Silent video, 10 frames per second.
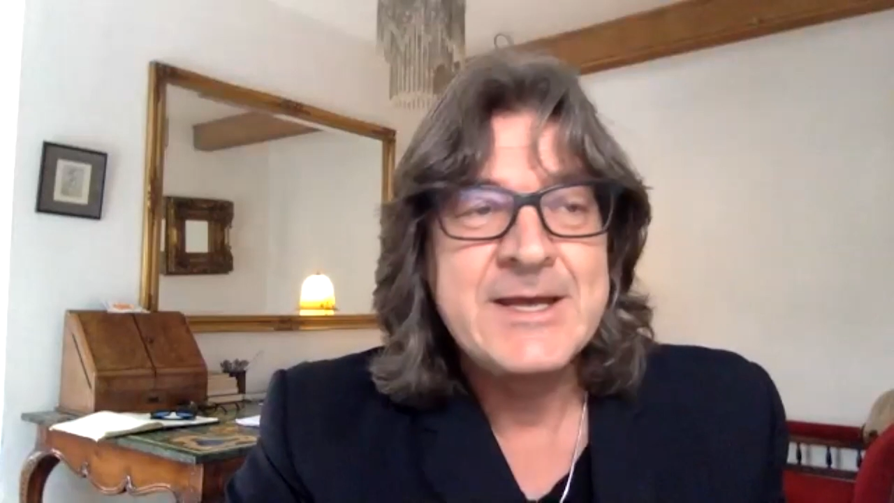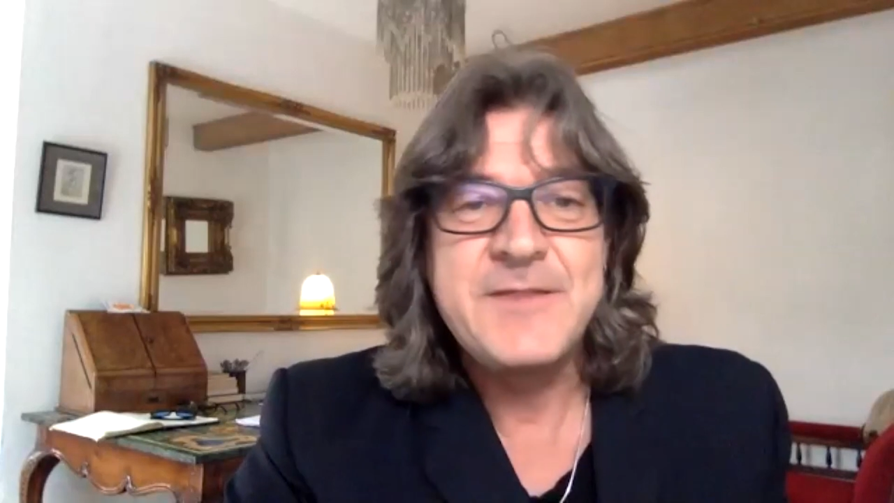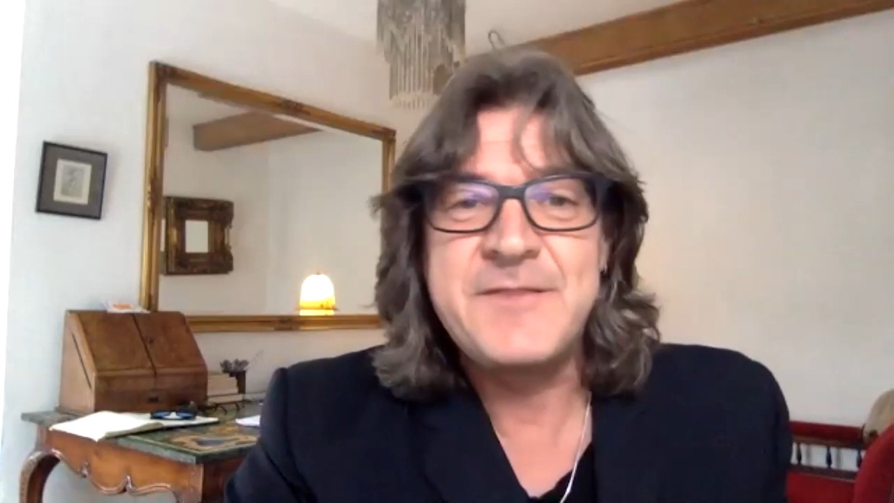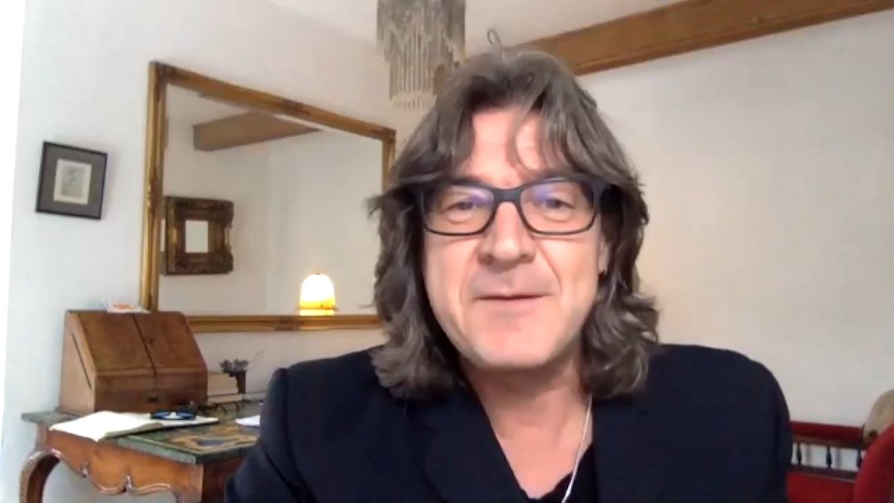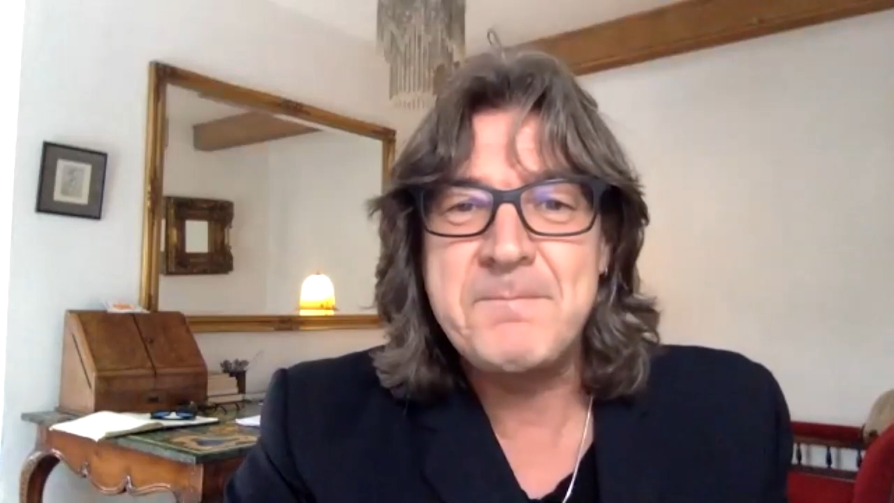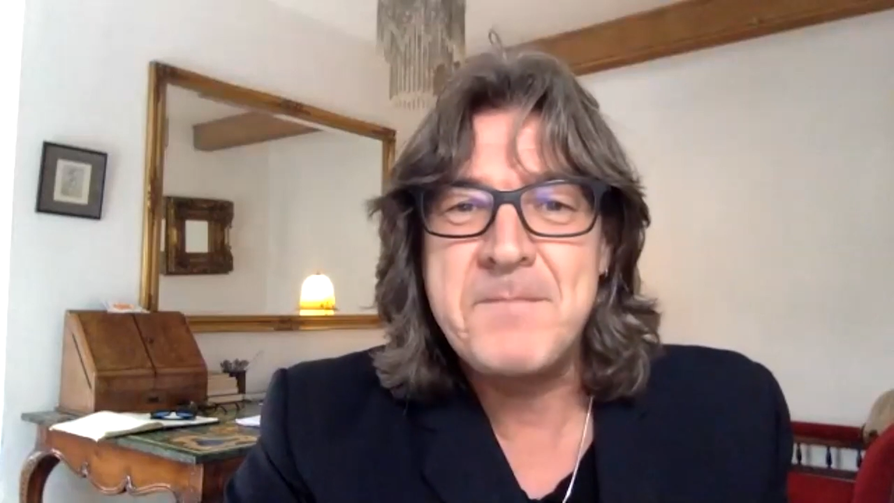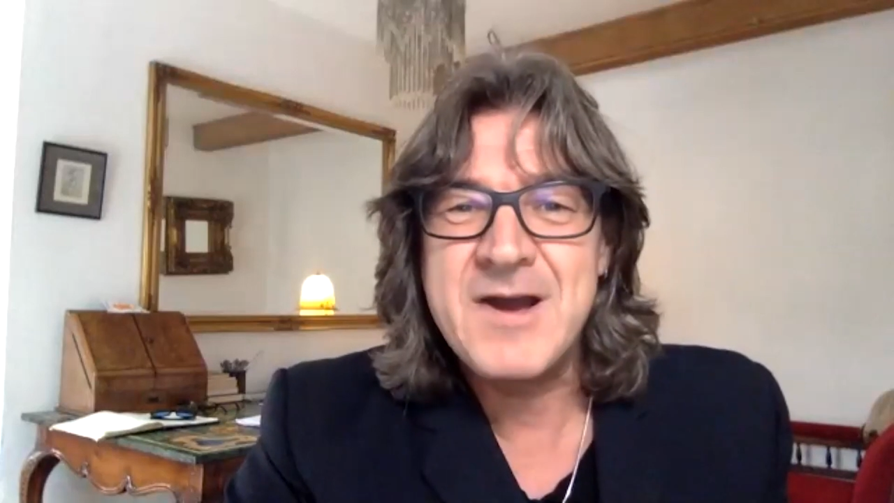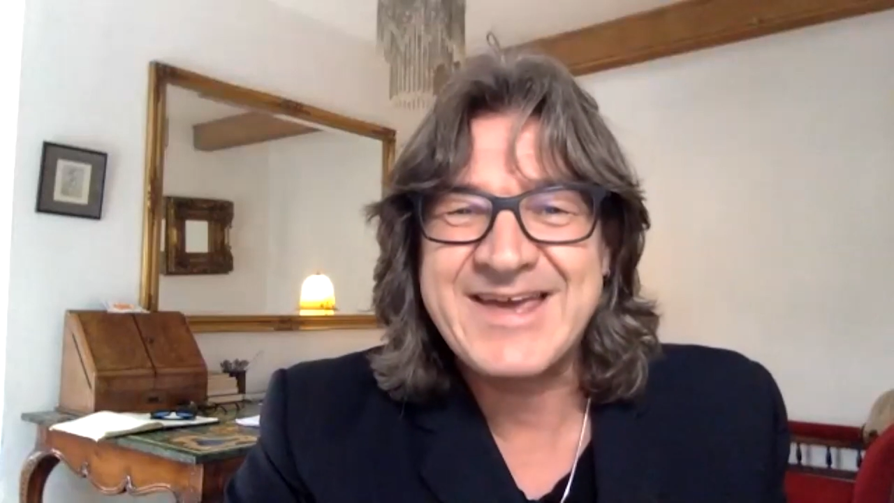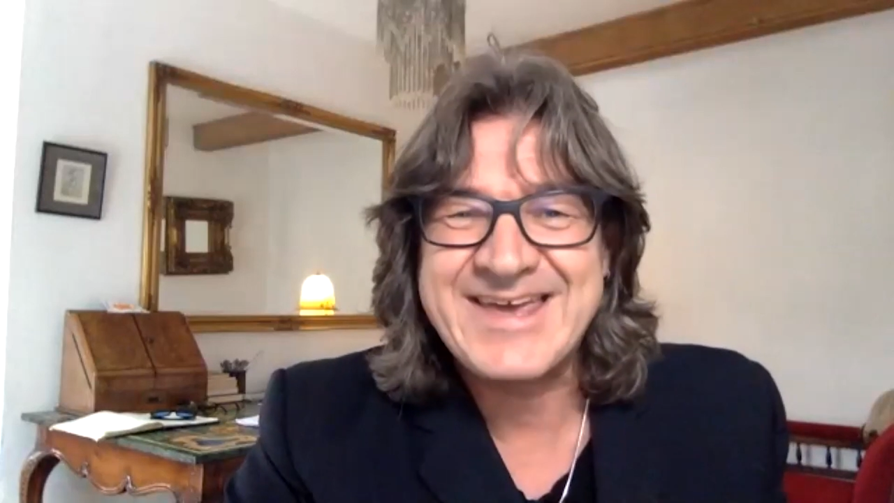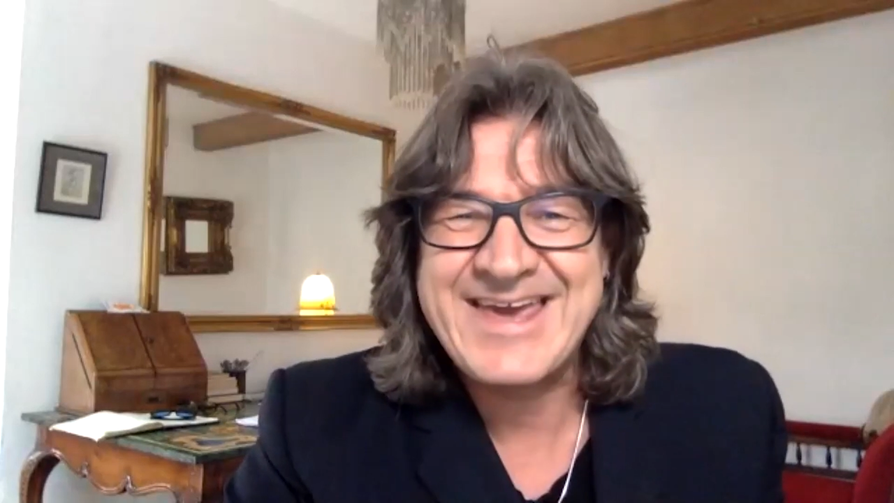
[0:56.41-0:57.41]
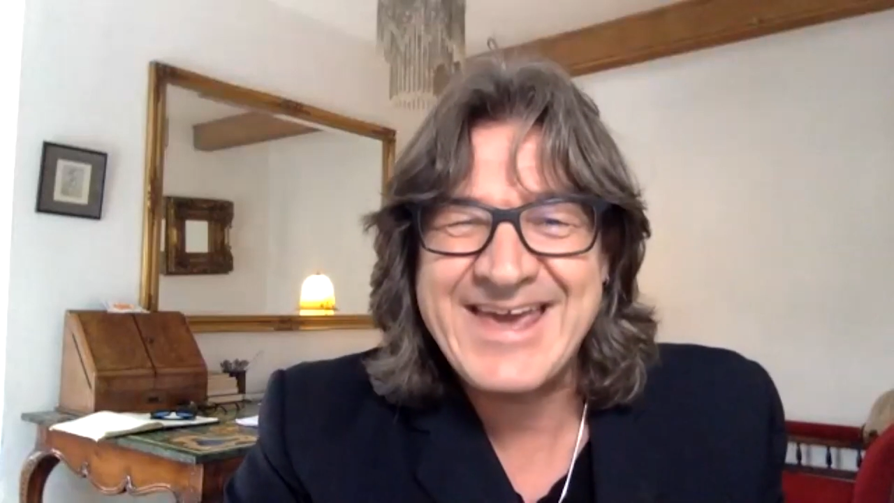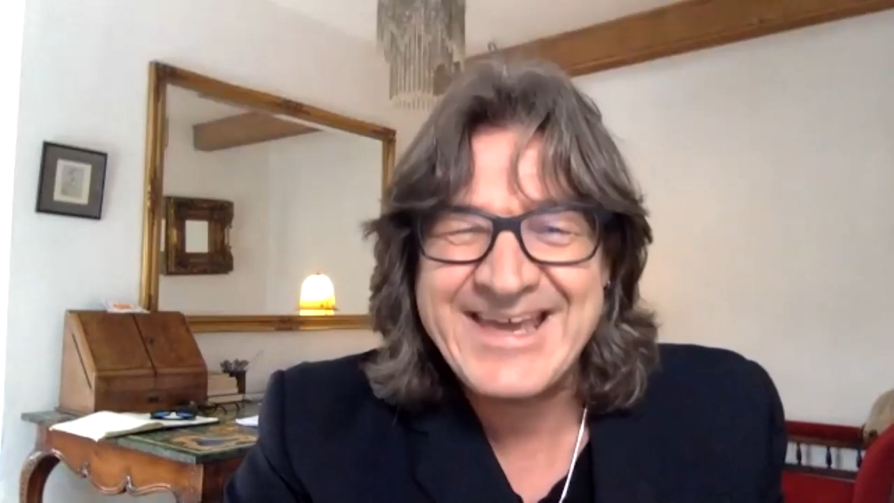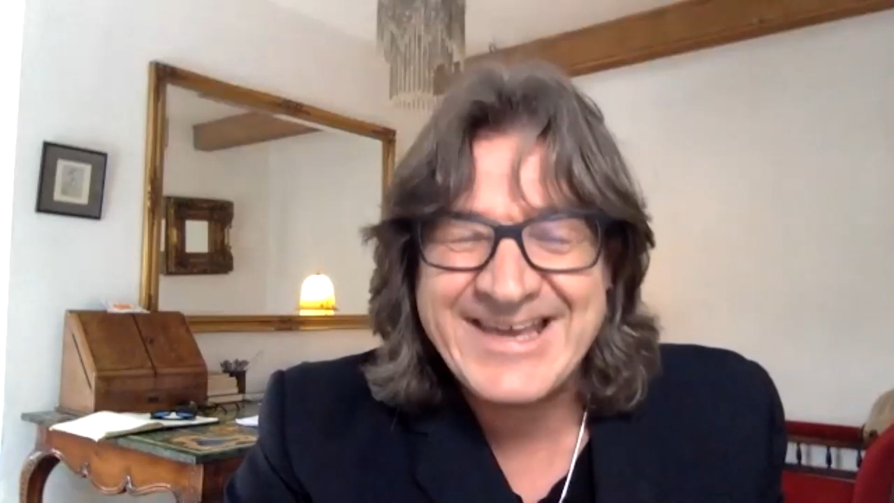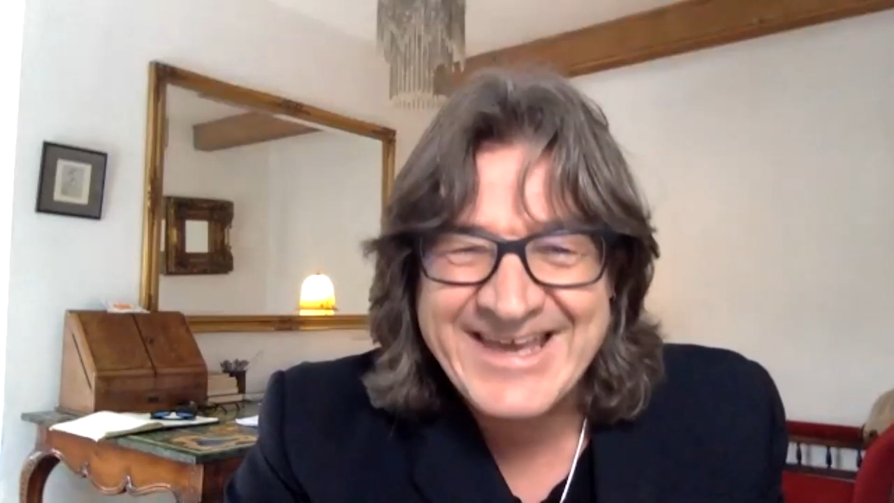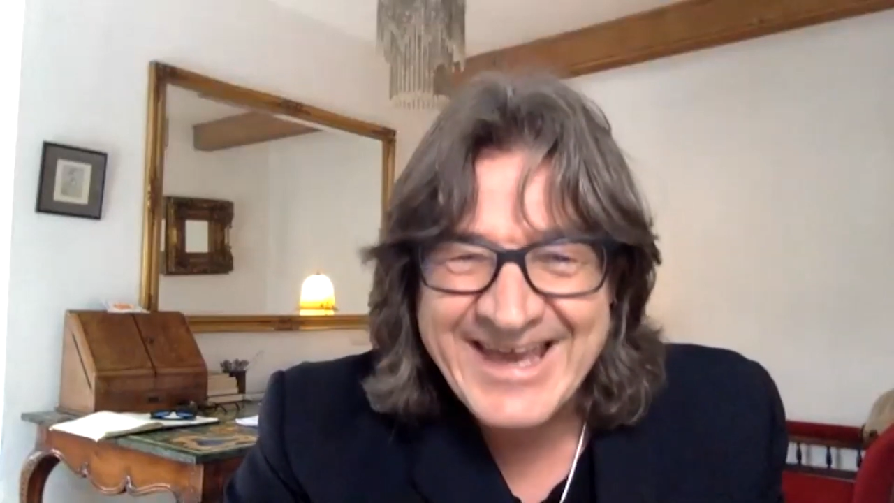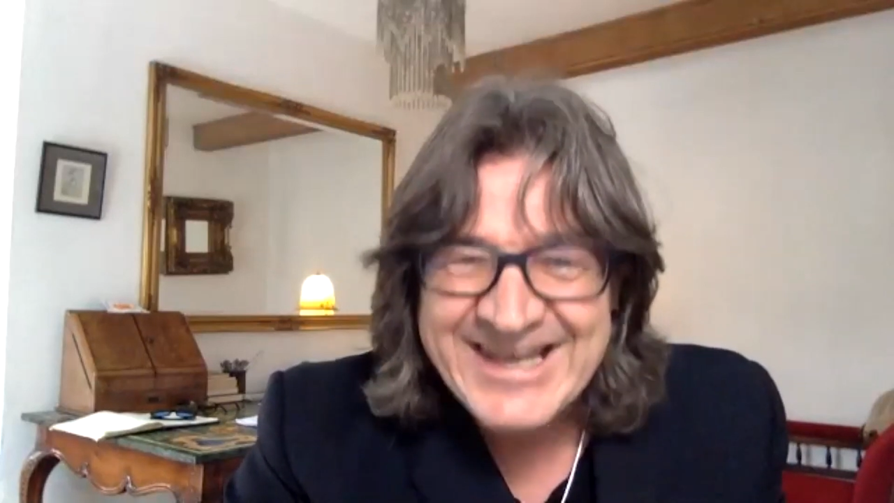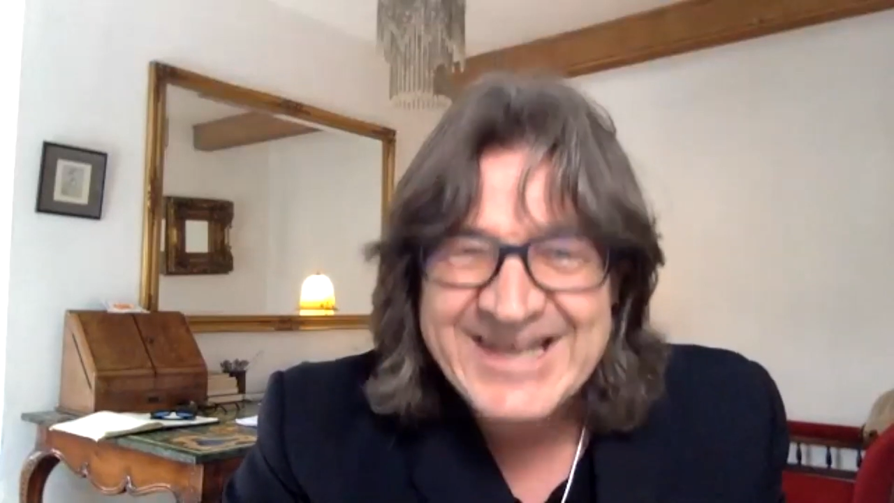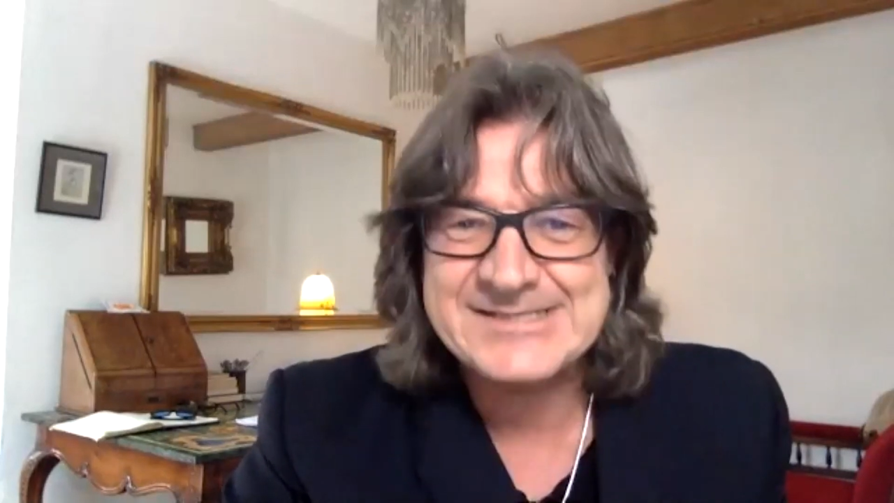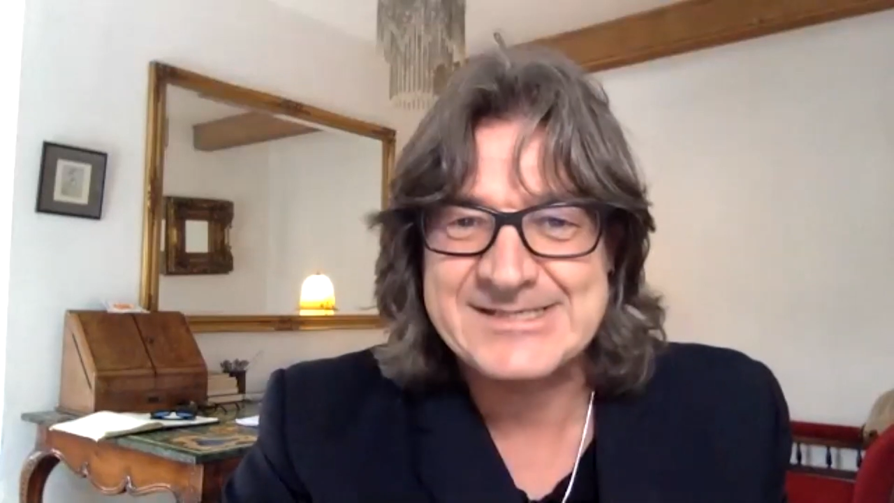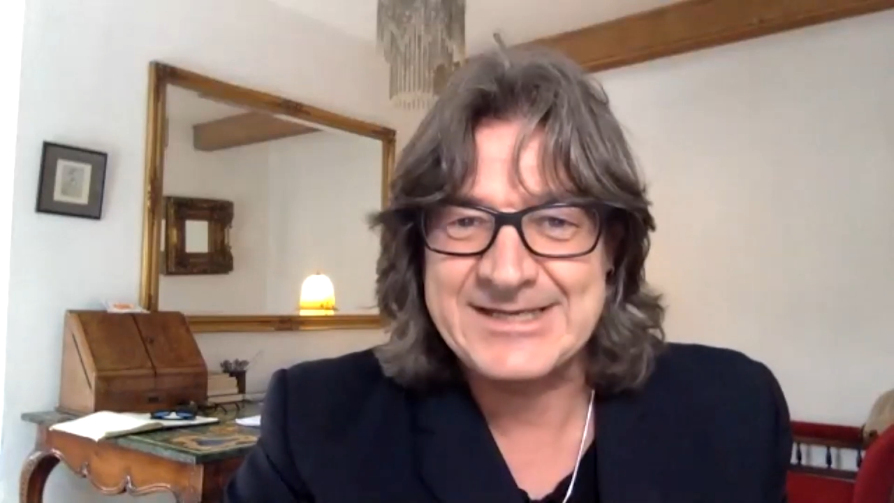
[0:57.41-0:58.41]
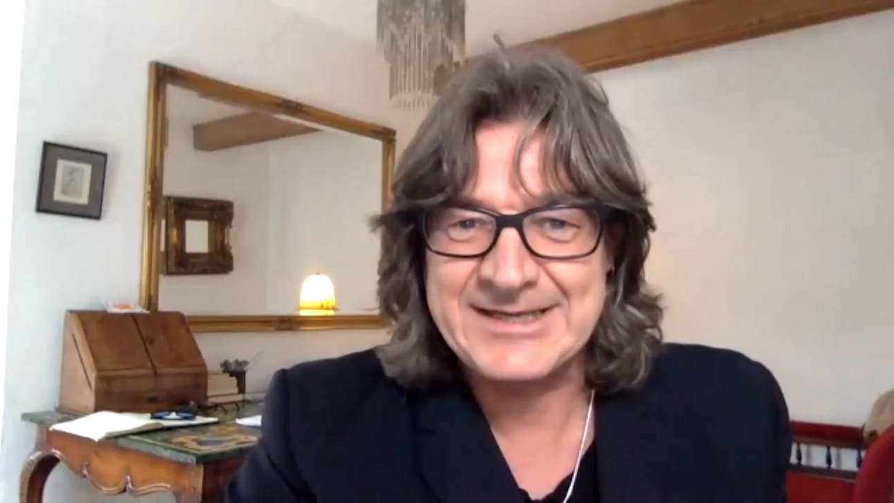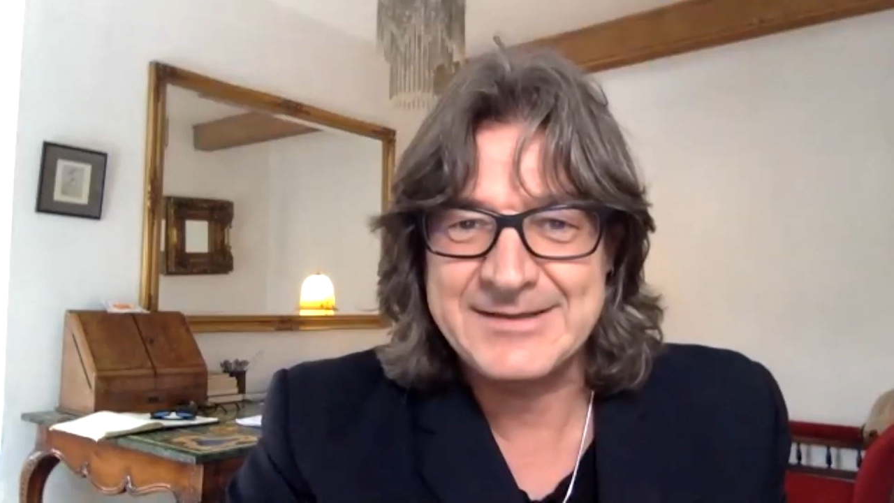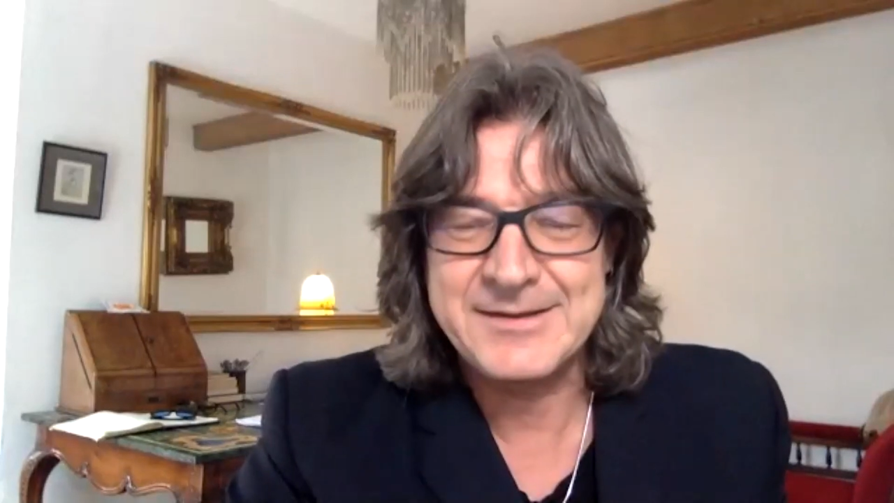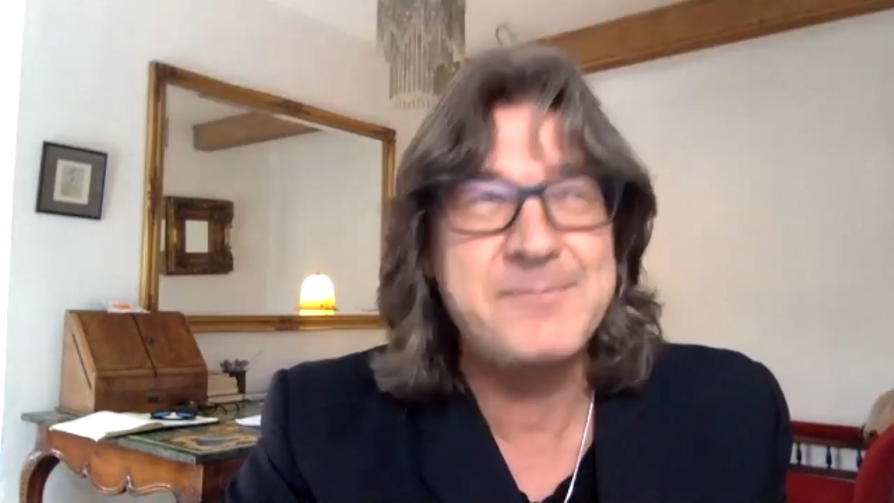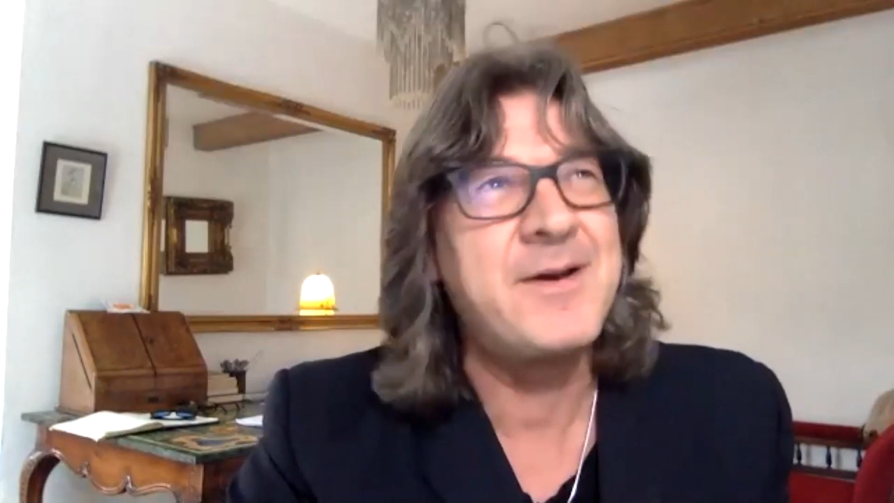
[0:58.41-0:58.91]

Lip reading: the McKee guillotine.